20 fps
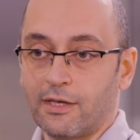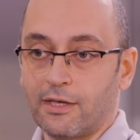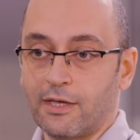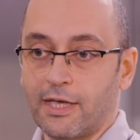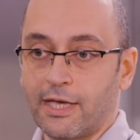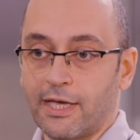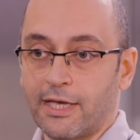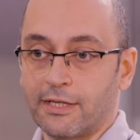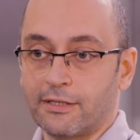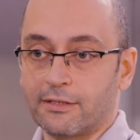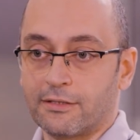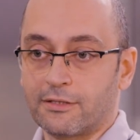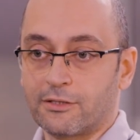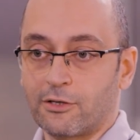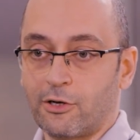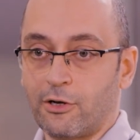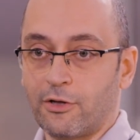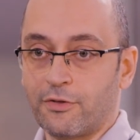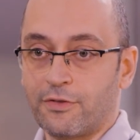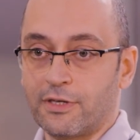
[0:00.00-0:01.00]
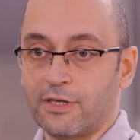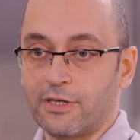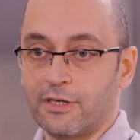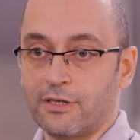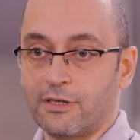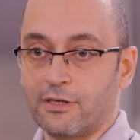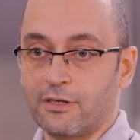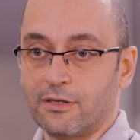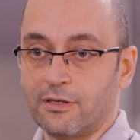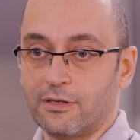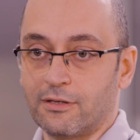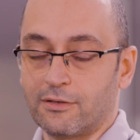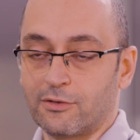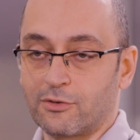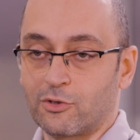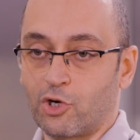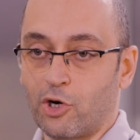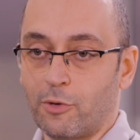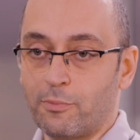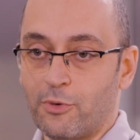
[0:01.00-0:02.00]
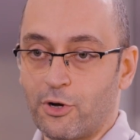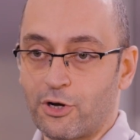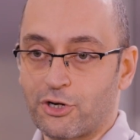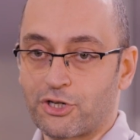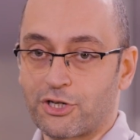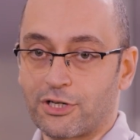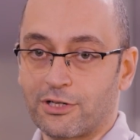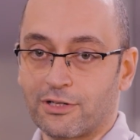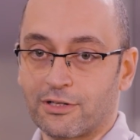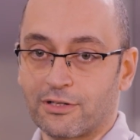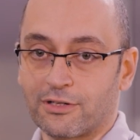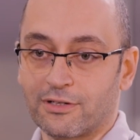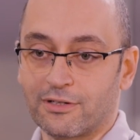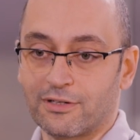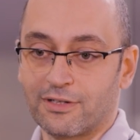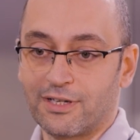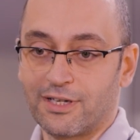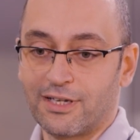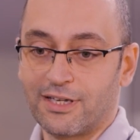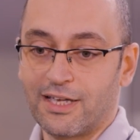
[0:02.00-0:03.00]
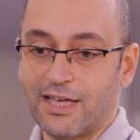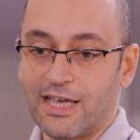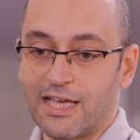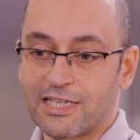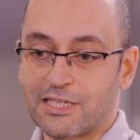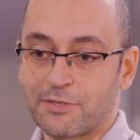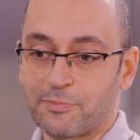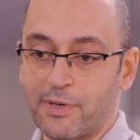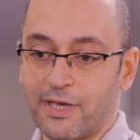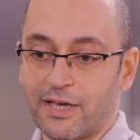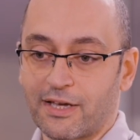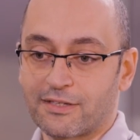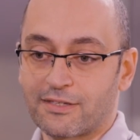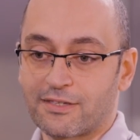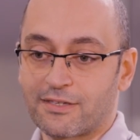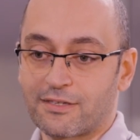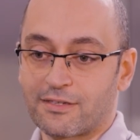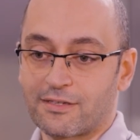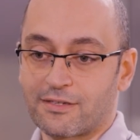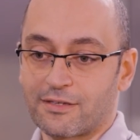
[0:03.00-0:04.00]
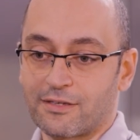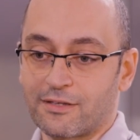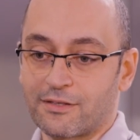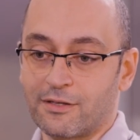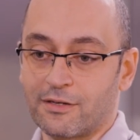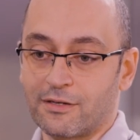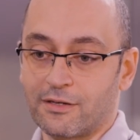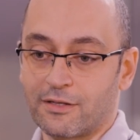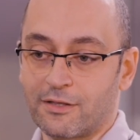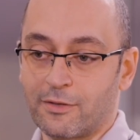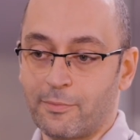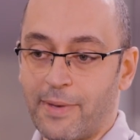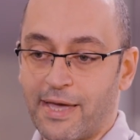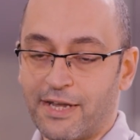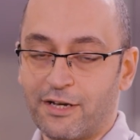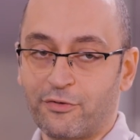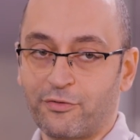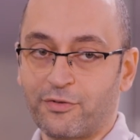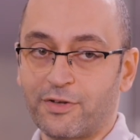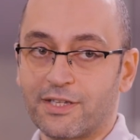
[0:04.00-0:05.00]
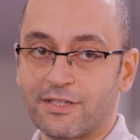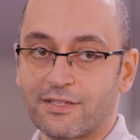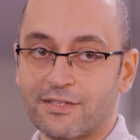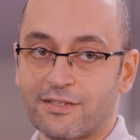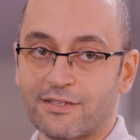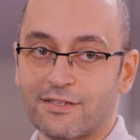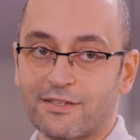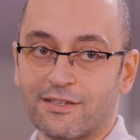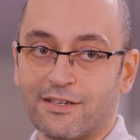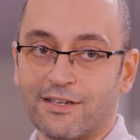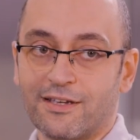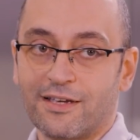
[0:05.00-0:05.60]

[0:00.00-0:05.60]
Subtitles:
and all the commercial aspects, the benefits